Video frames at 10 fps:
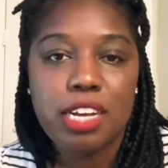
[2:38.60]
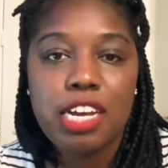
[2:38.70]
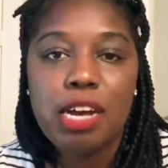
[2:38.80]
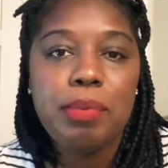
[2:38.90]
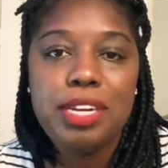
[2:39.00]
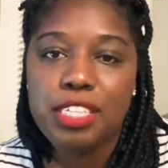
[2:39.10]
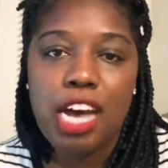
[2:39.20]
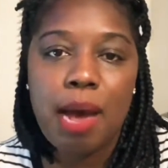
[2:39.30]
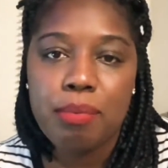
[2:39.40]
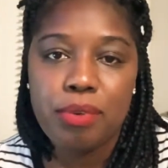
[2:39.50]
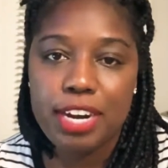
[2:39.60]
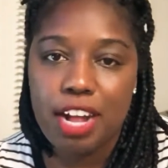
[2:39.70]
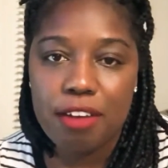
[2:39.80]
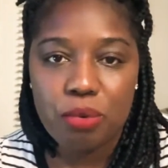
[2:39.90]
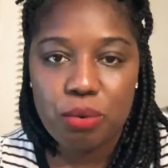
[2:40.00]
companies operate
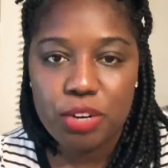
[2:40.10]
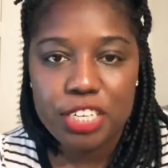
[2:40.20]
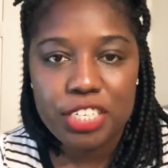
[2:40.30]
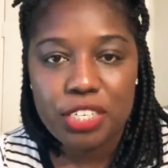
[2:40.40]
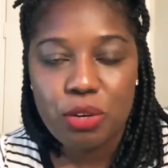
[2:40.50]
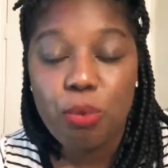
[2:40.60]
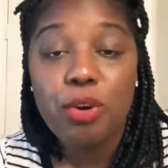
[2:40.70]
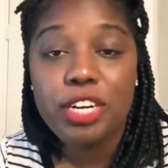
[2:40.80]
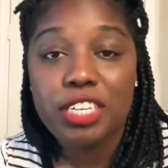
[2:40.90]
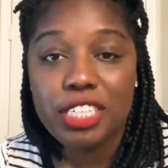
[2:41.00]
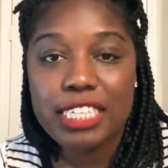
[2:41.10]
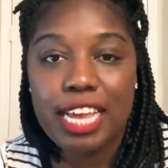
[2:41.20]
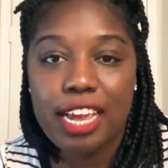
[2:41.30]
off quarters.